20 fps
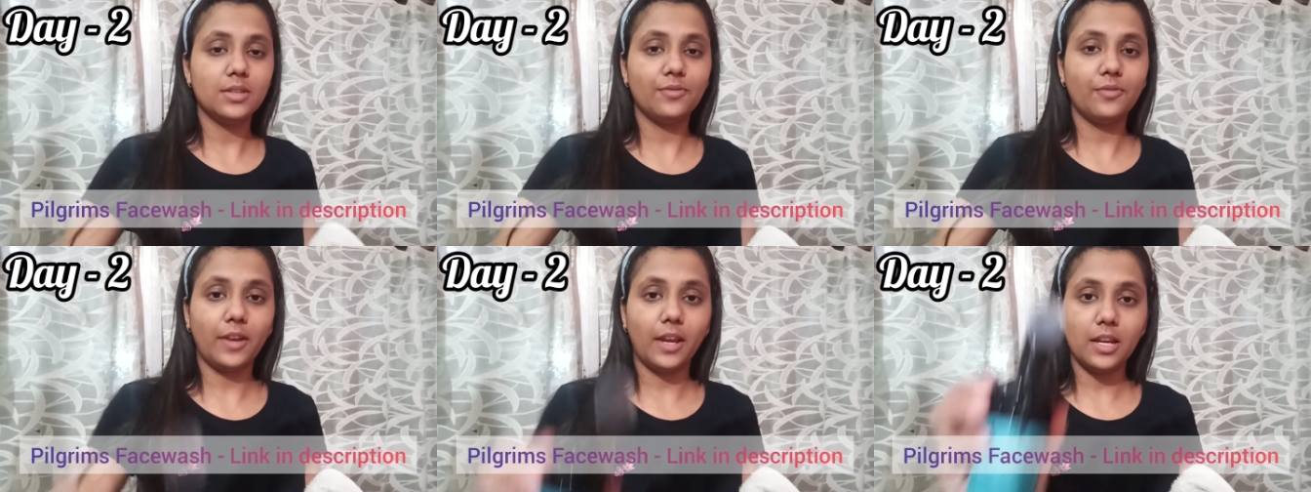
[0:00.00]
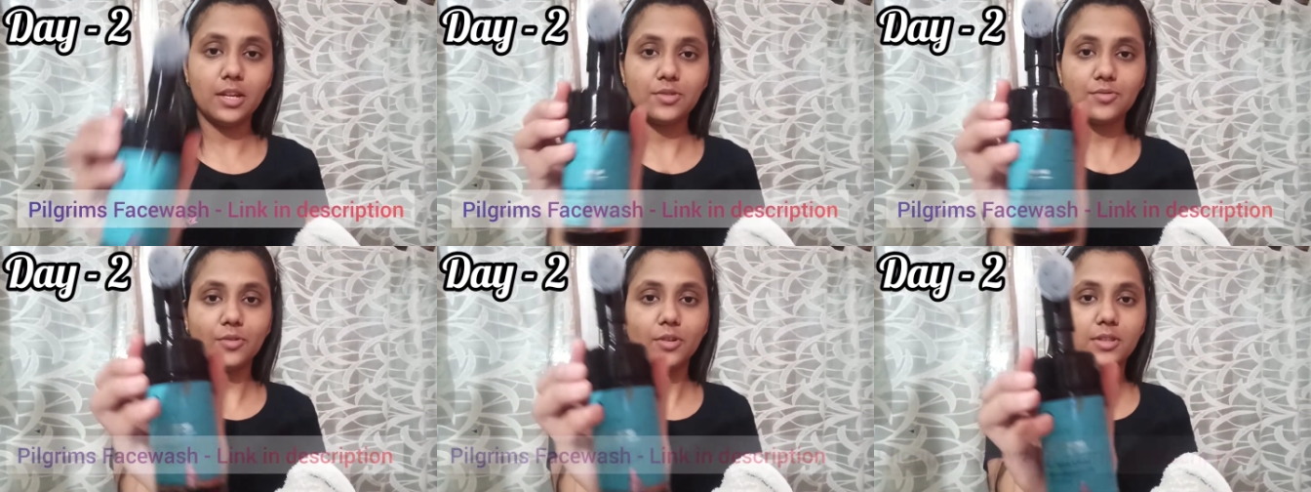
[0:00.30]

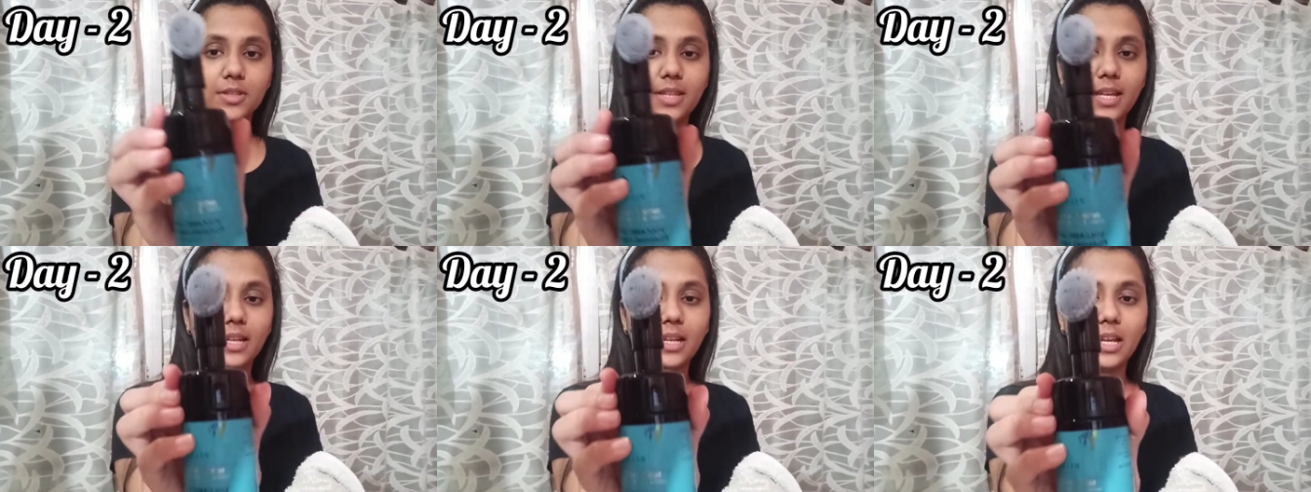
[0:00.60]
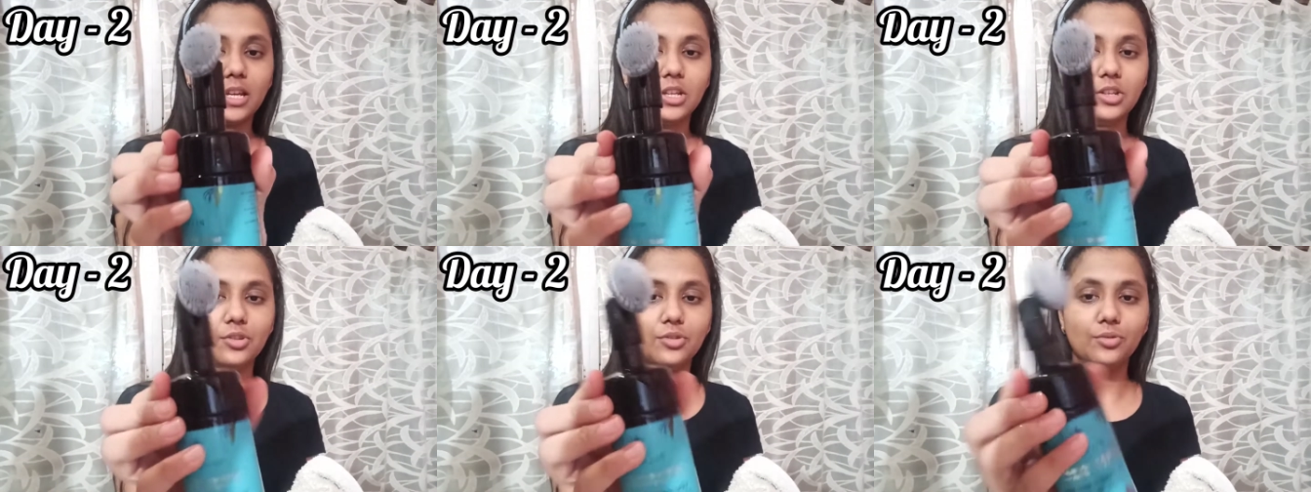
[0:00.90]
face wash that I
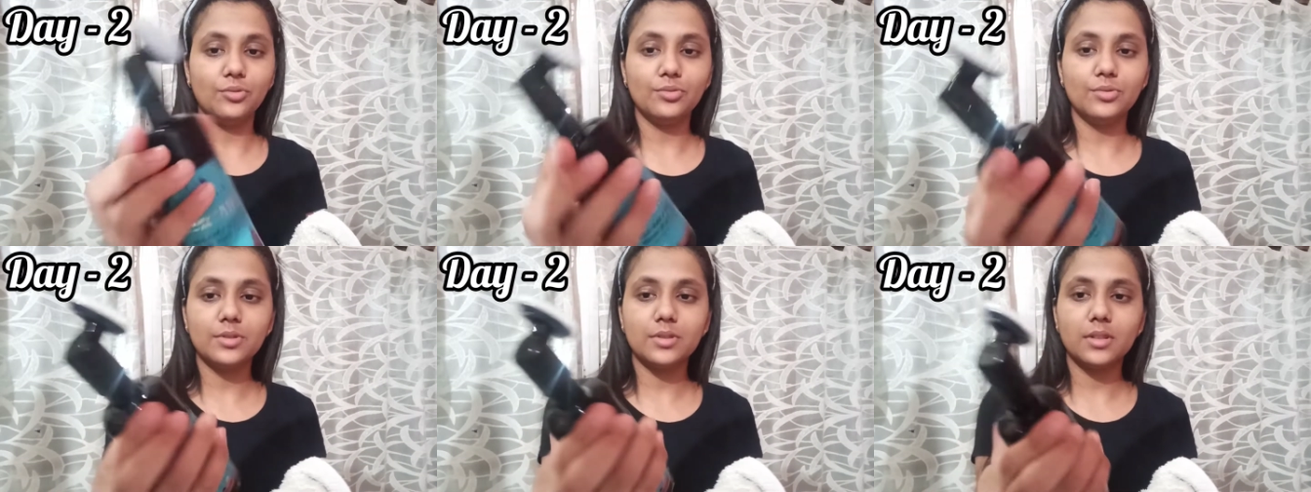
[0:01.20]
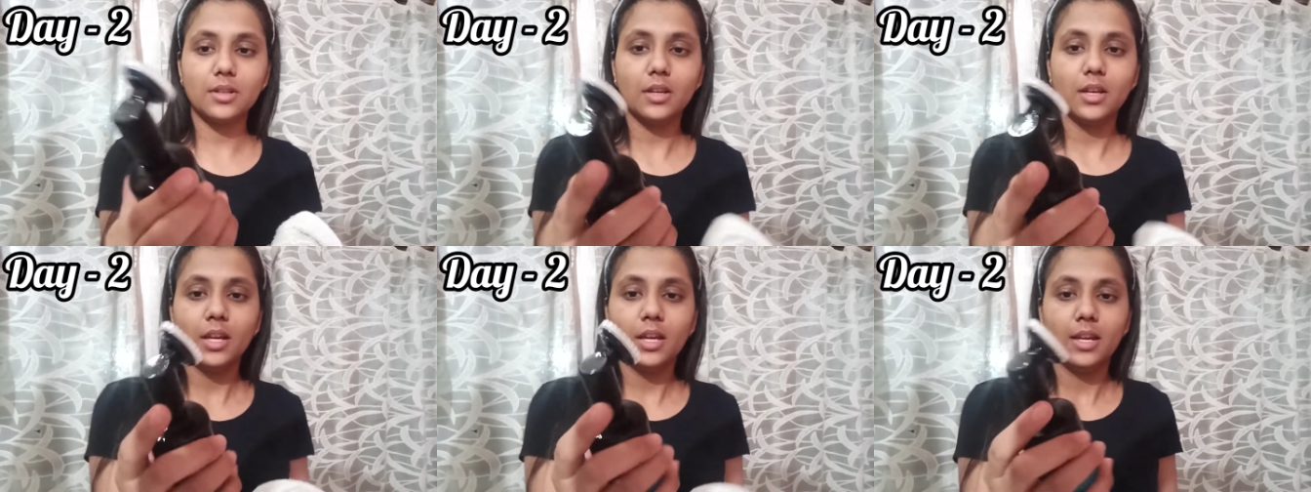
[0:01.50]
used,
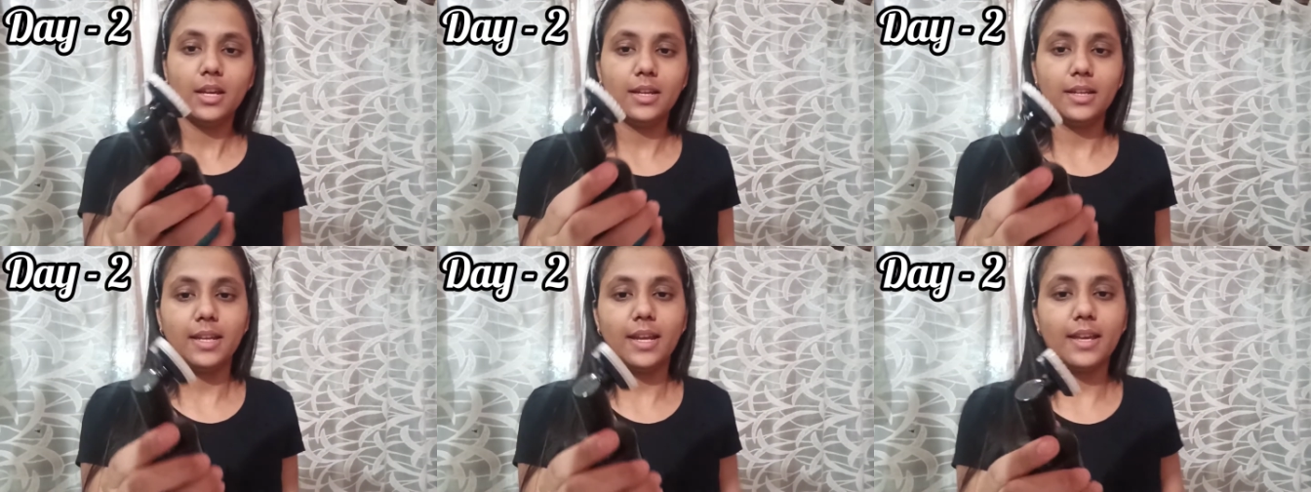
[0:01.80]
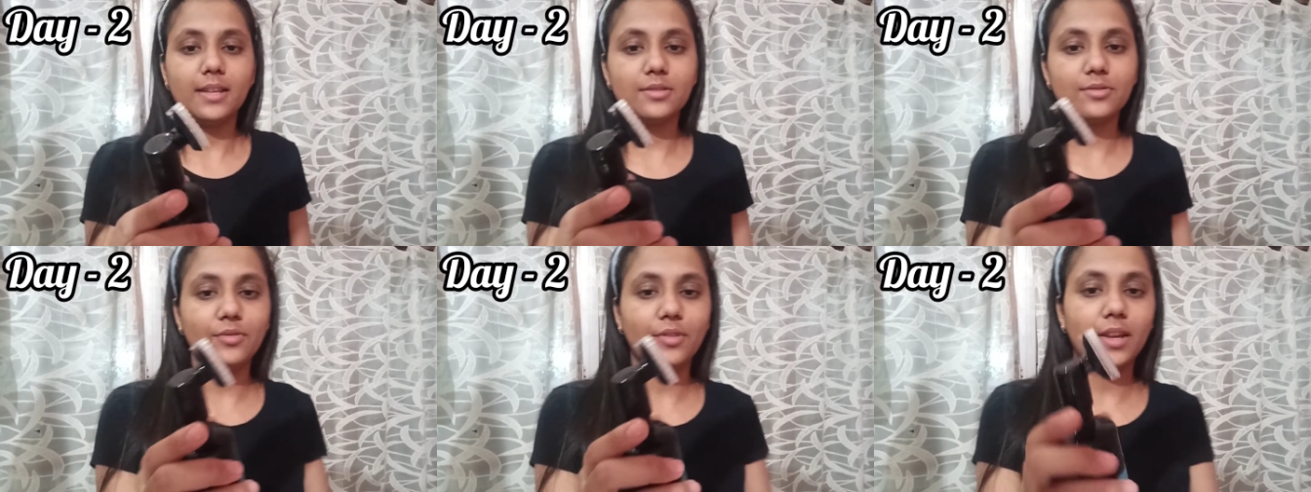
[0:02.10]
it
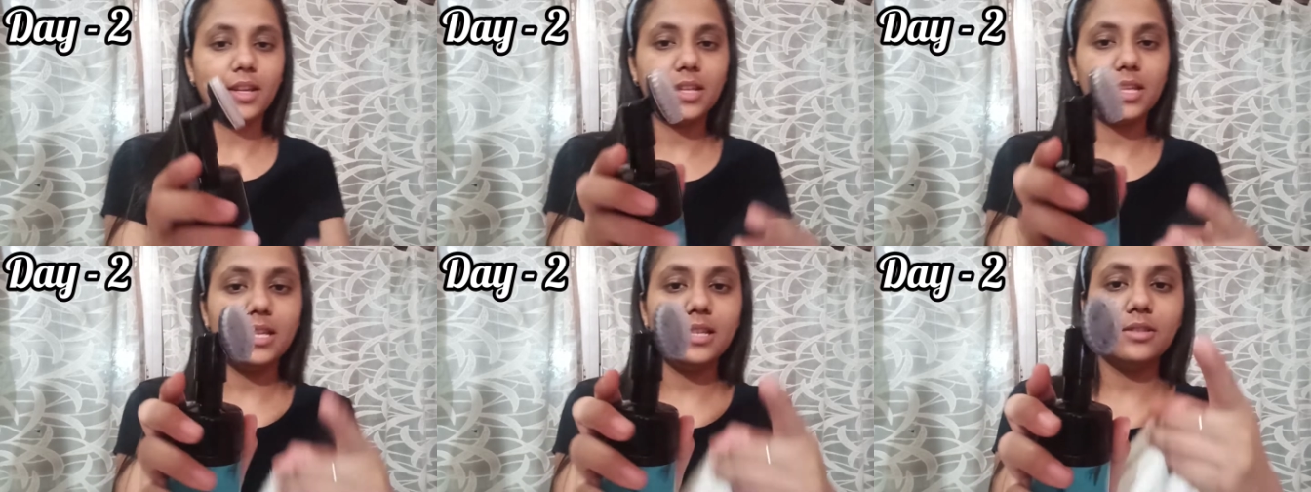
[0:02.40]
has very